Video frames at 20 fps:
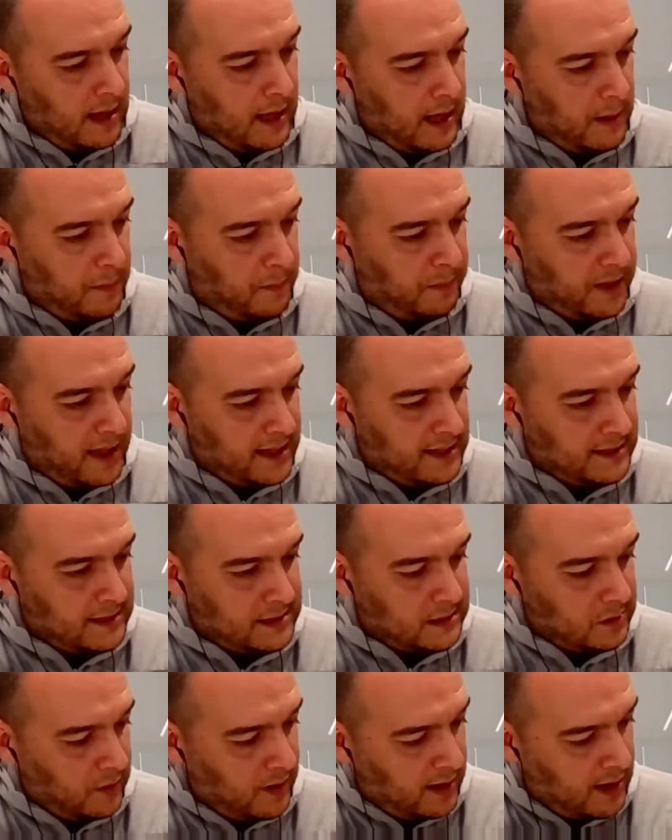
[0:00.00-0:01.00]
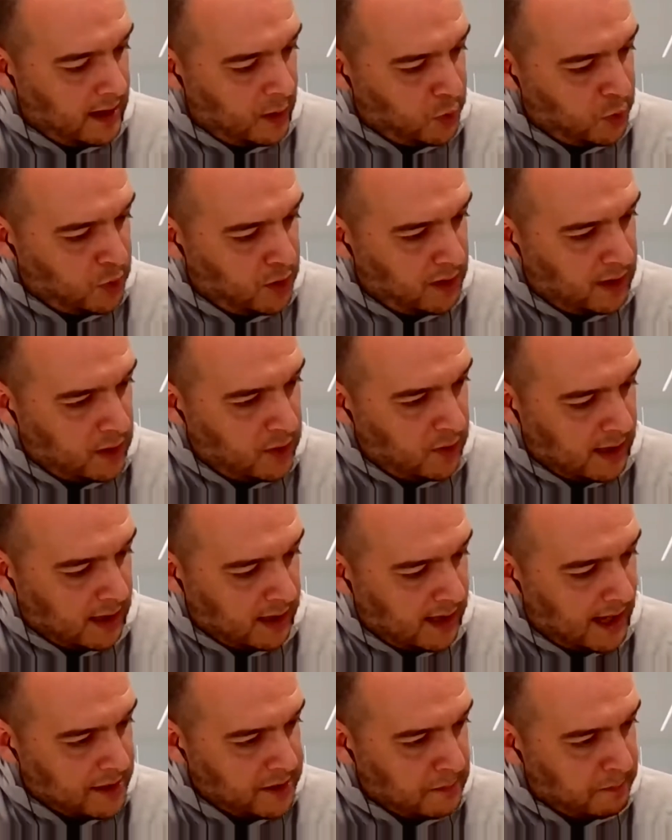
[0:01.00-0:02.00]
a place where you can
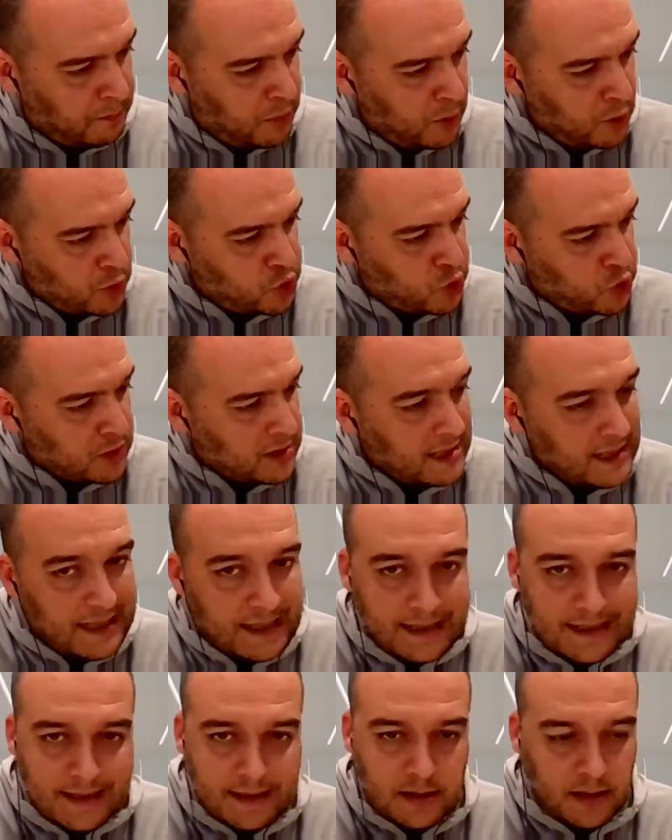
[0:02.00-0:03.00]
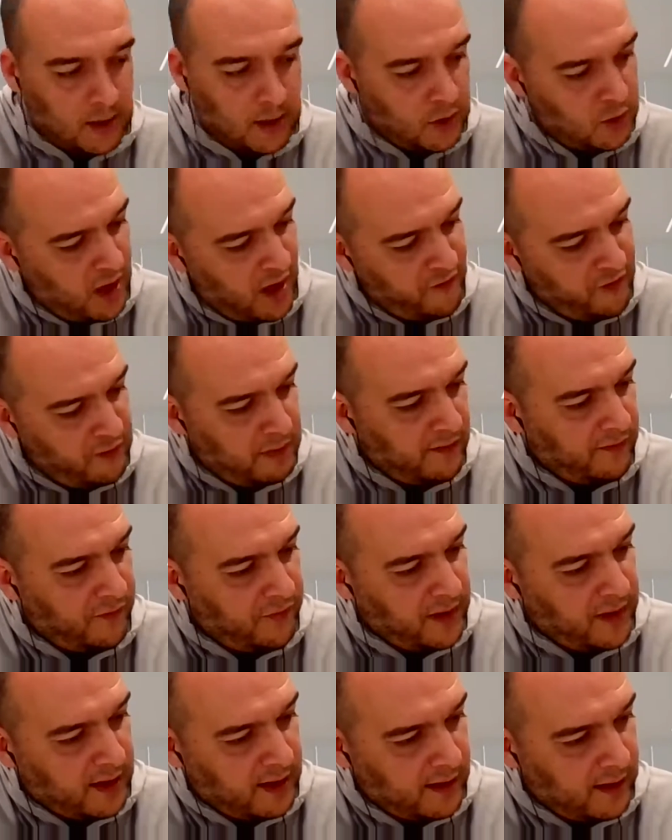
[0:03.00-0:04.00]
gather Portuguese and you have a
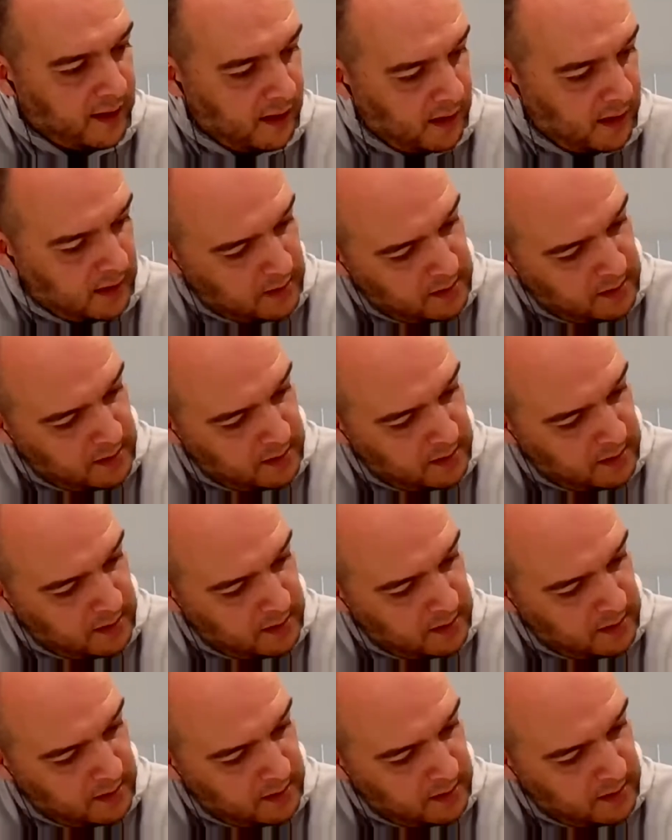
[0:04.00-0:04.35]
Benfica